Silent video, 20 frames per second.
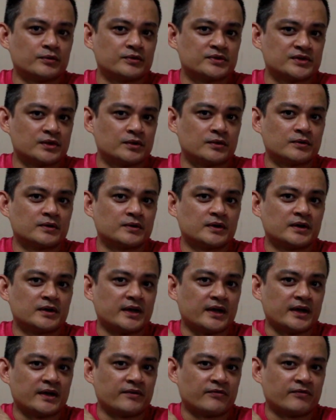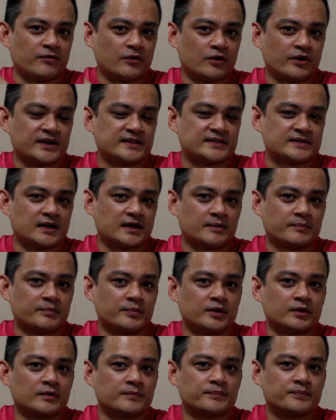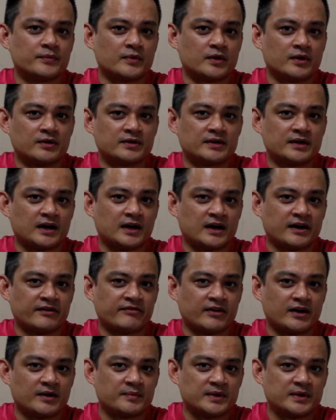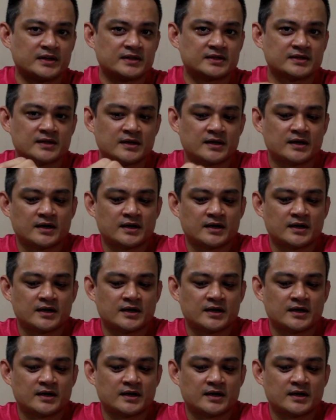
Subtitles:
So for example, on the Hifimans,